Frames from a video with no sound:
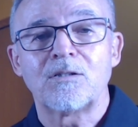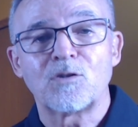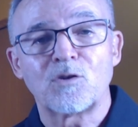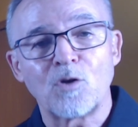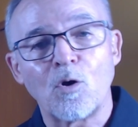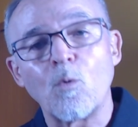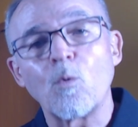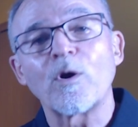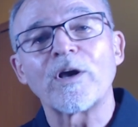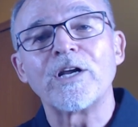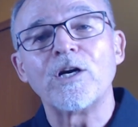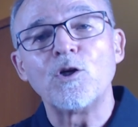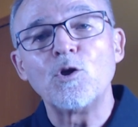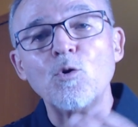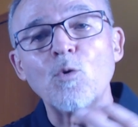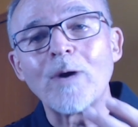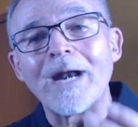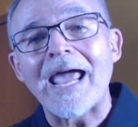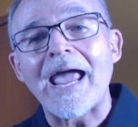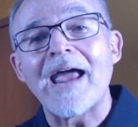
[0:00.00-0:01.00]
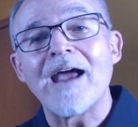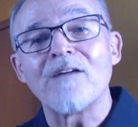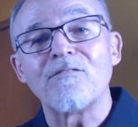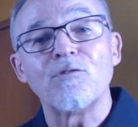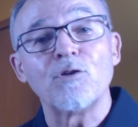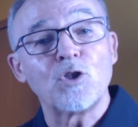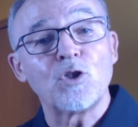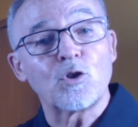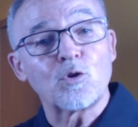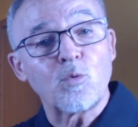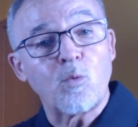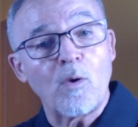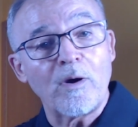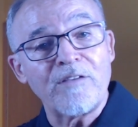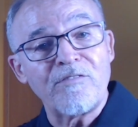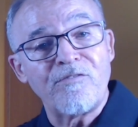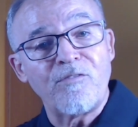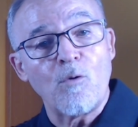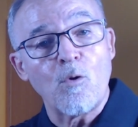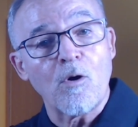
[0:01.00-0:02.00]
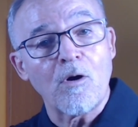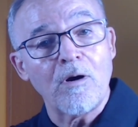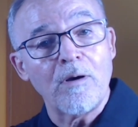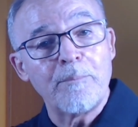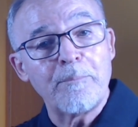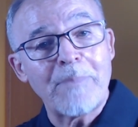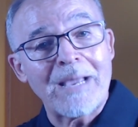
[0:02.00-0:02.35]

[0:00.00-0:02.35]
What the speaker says: So we're going to do an average of 24